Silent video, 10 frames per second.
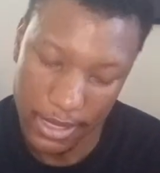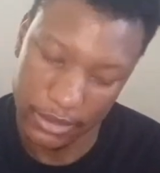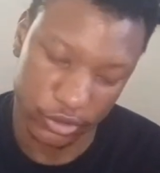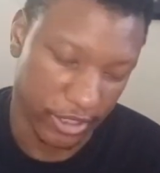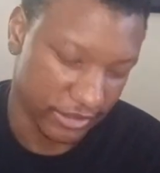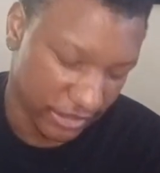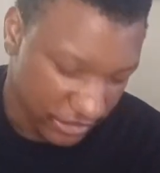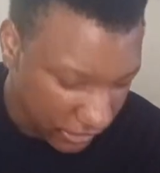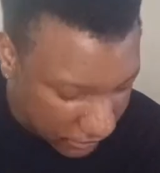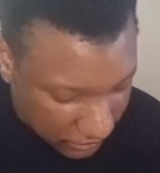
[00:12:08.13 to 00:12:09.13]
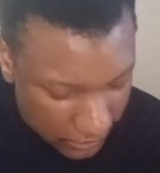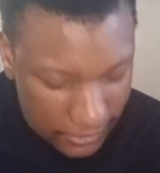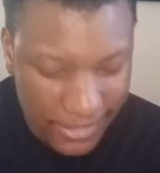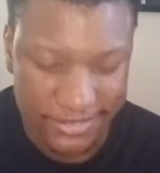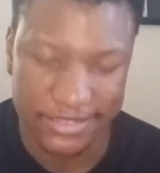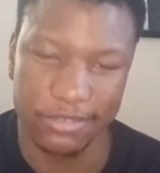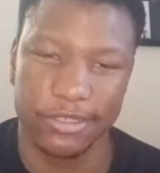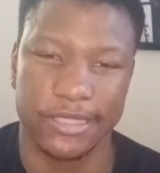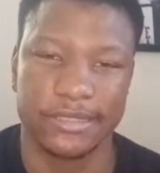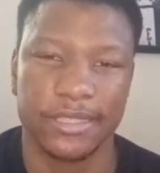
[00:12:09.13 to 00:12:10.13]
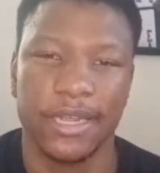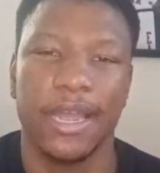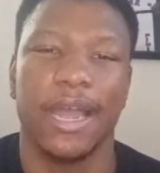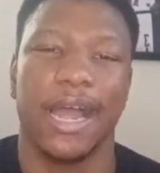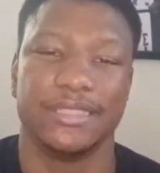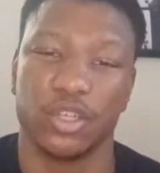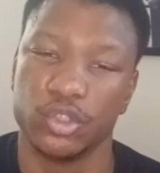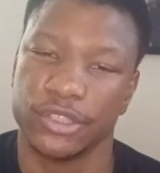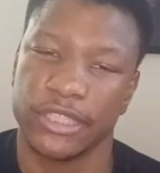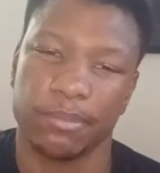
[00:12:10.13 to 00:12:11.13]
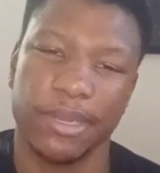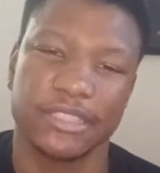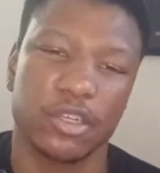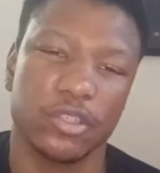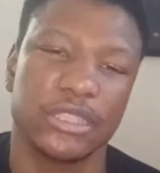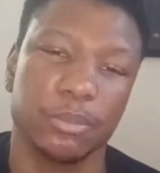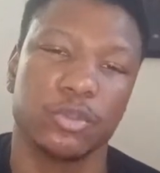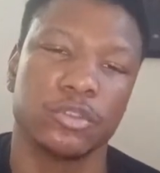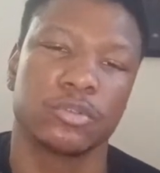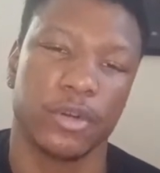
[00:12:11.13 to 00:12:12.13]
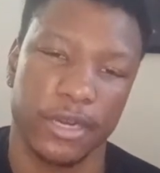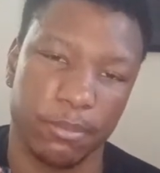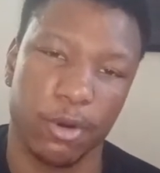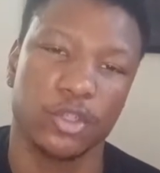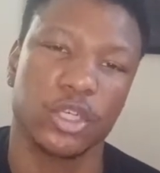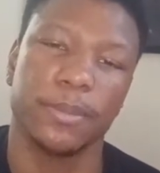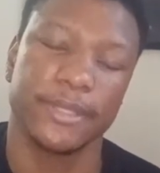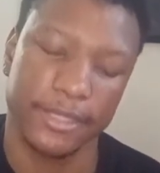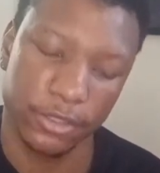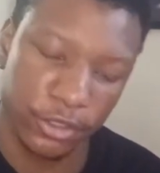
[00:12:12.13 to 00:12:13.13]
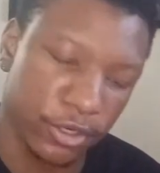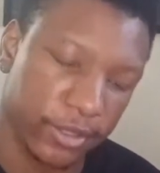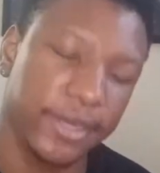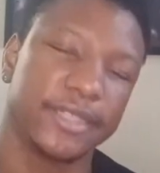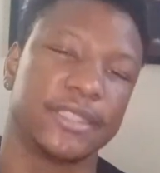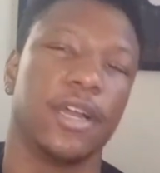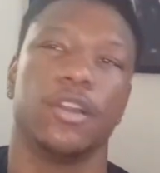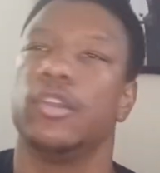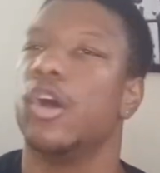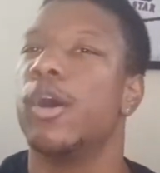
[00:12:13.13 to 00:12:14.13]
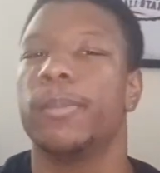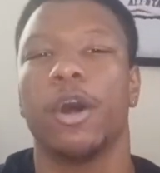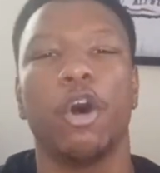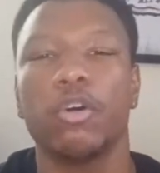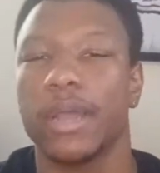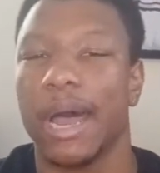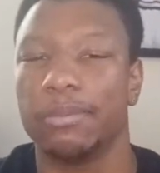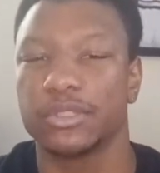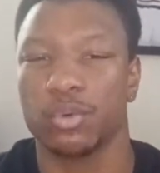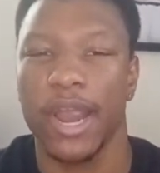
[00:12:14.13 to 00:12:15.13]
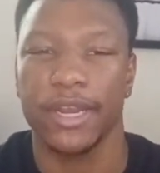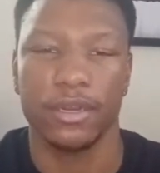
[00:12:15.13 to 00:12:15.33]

Transitioning to the next series. I told you that the Minnesota Timberwolves were in more trouble than the New York Knicks. Lo and behold, I was right.